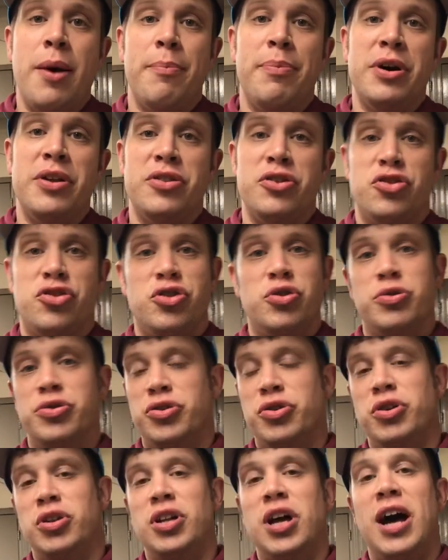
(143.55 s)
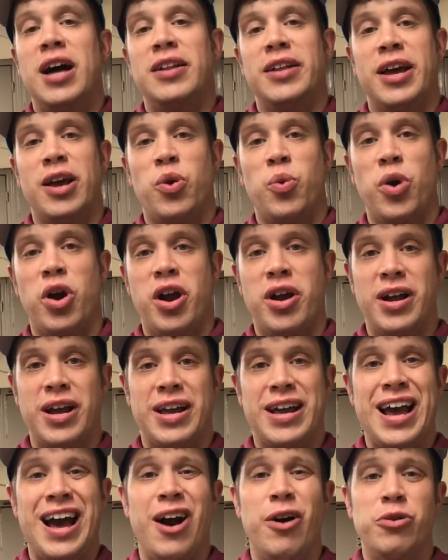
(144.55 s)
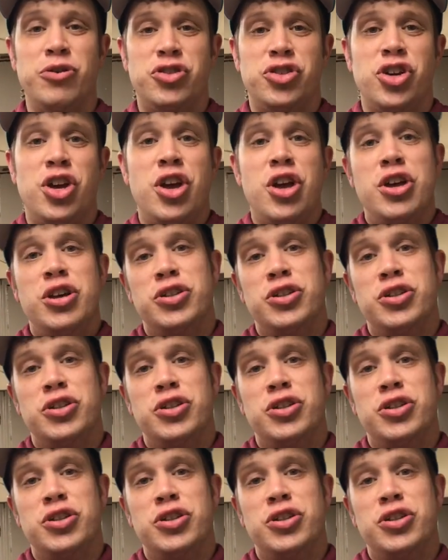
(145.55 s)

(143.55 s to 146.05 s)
but the shoes are a lot like wearing a couch.